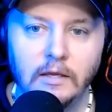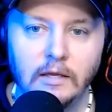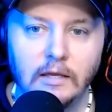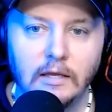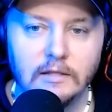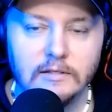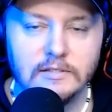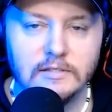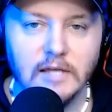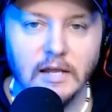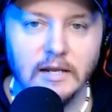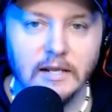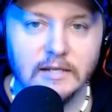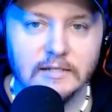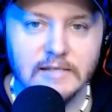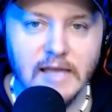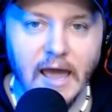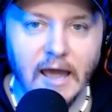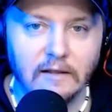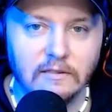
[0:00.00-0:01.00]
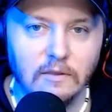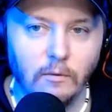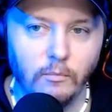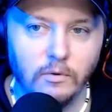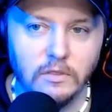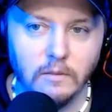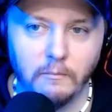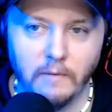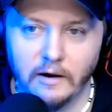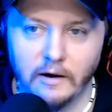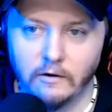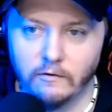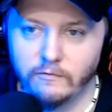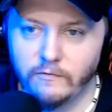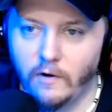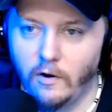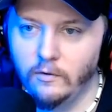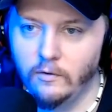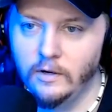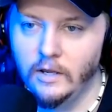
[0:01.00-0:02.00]
Instead, he attacked them with the
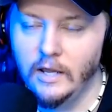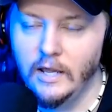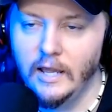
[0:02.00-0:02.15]
microphone,